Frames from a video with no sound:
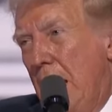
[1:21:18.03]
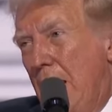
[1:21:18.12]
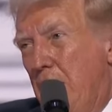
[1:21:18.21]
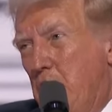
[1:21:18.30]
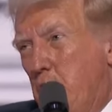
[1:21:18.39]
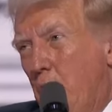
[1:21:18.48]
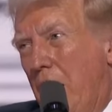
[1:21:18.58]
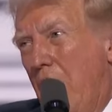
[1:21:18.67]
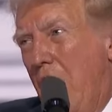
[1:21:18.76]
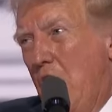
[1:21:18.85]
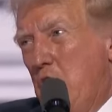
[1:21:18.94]
And this great
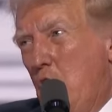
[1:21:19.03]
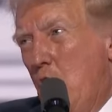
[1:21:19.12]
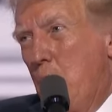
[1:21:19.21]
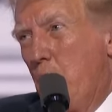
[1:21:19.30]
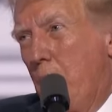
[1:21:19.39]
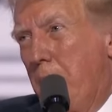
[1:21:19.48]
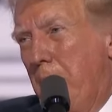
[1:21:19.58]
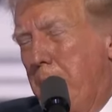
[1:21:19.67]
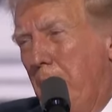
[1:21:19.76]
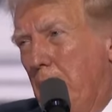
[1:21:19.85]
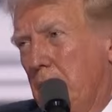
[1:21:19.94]
Iron Dome will be
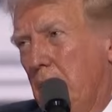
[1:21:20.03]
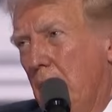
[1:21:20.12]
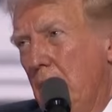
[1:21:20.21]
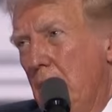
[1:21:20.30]
built